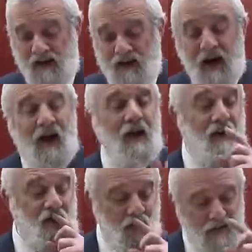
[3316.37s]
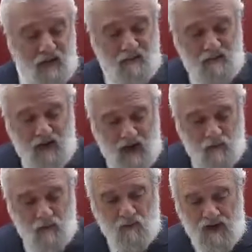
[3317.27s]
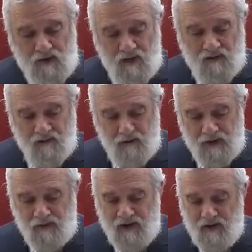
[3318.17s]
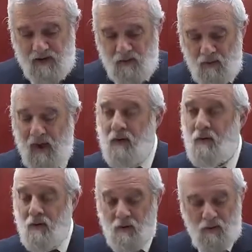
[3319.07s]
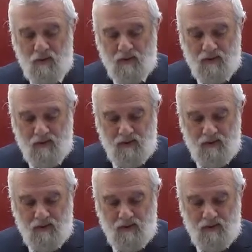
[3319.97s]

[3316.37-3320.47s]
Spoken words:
ta'an leshoni, I will raise my voice, my tongue will echo your word,